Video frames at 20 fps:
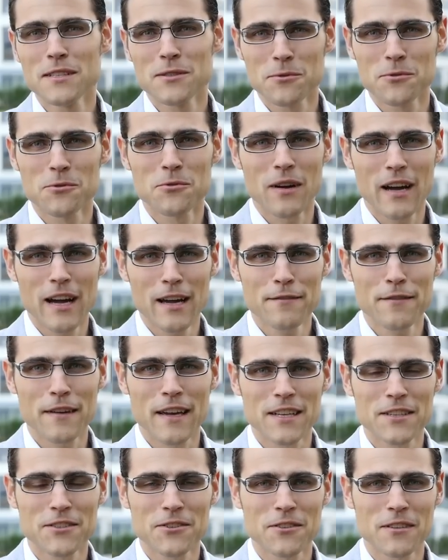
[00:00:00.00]
to drive
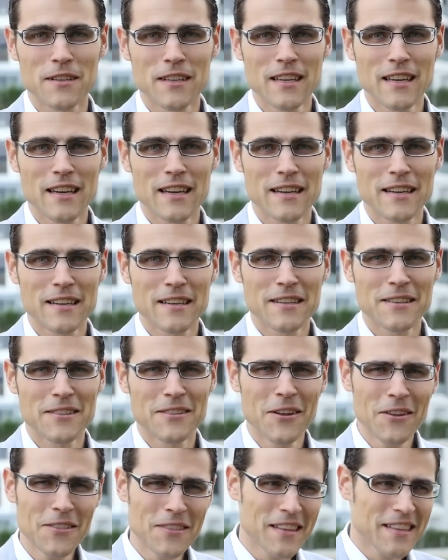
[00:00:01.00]
actually uh,
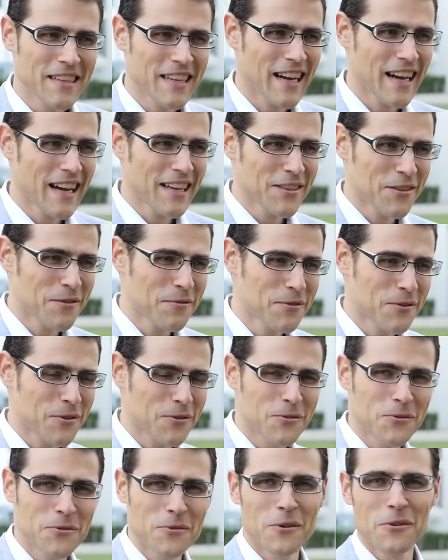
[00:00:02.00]
not that kind of
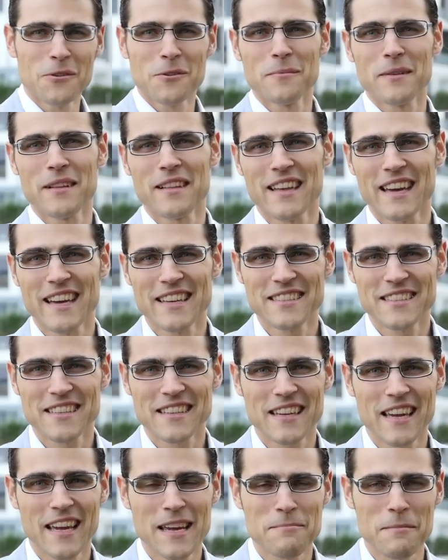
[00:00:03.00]
controllable as the
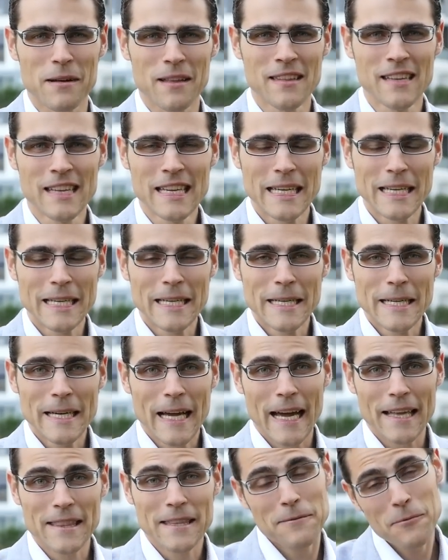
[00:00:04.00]
cayman
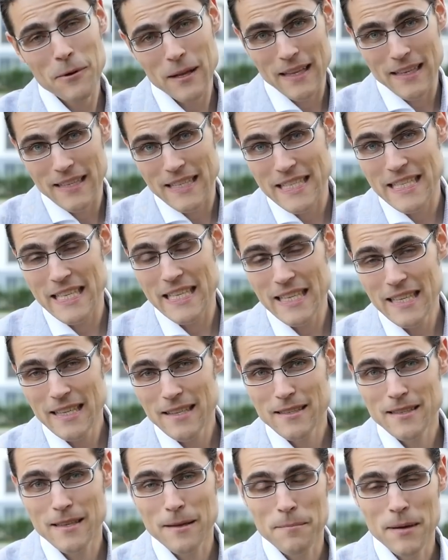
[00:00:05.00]
and well the t
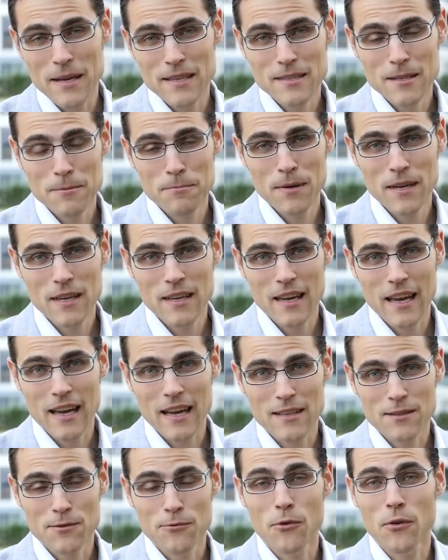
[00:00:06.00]
is the best pick
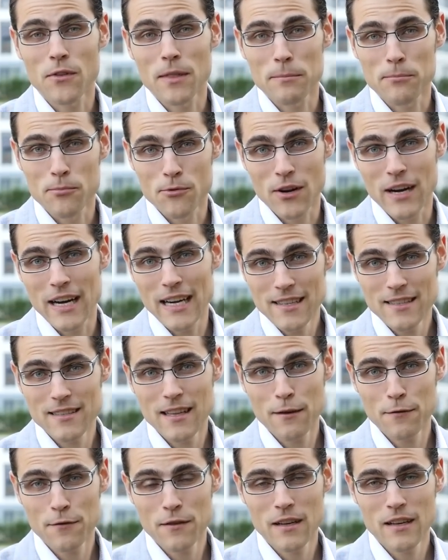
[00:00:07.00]
as for the price
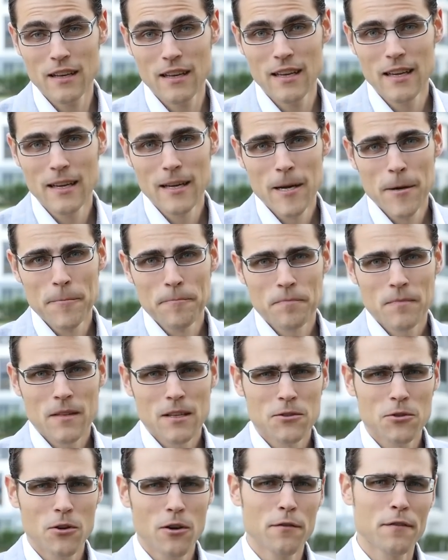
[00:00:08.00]
definitely
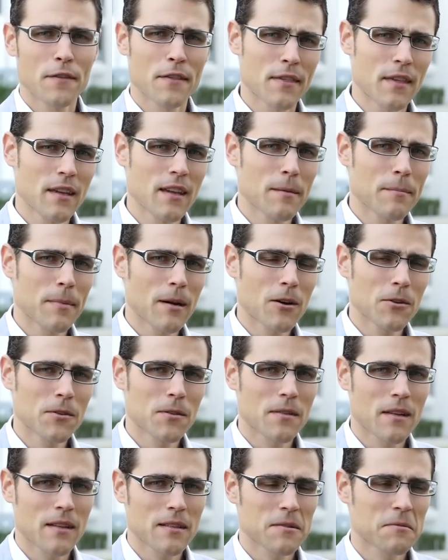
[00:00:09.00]
so if you think about
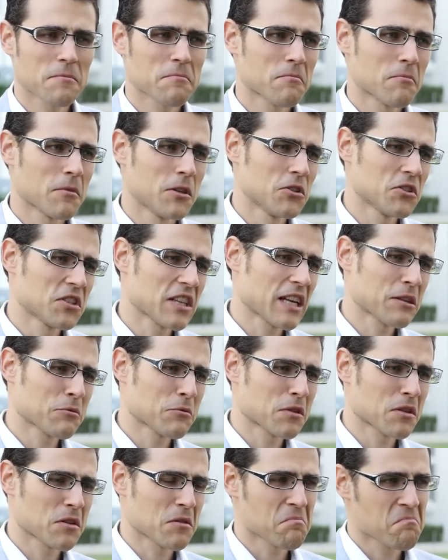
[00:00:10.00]
that when you start
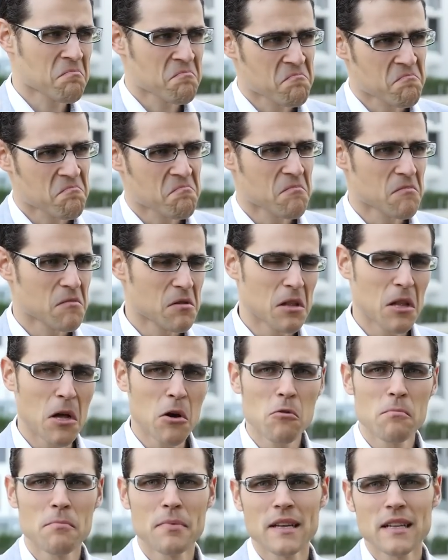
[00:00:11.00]
with a
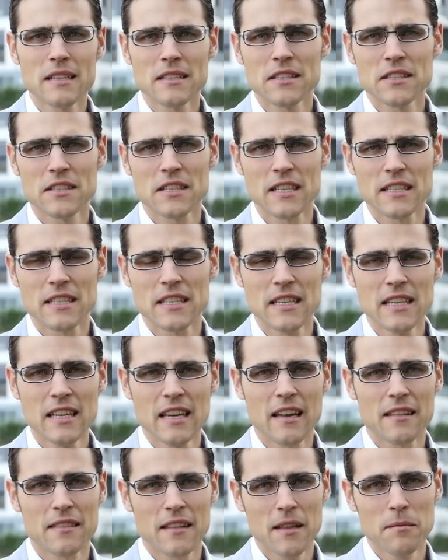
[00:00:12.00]
low build
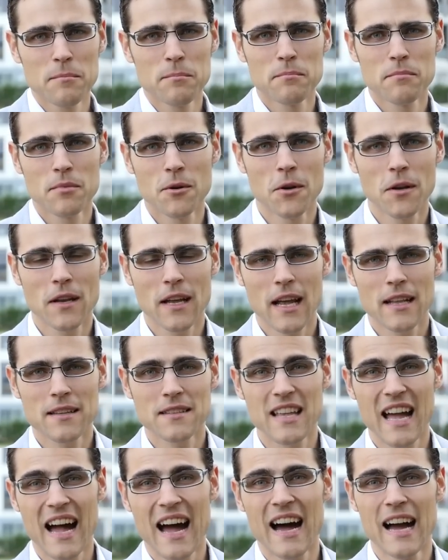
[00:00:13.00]
TT and then put it
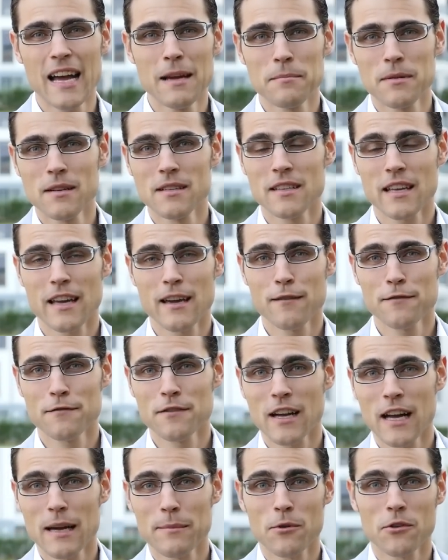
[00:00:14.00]
against the high build
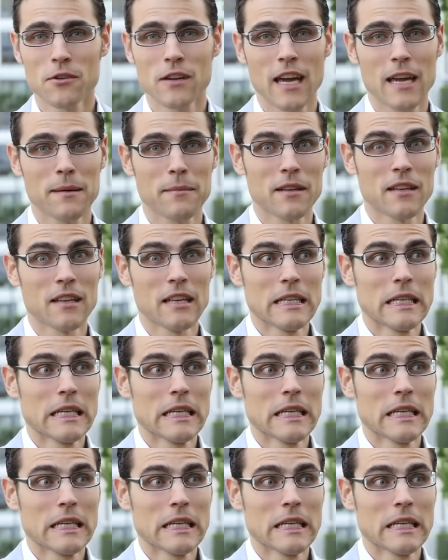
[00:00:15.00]
F-Type or Cayman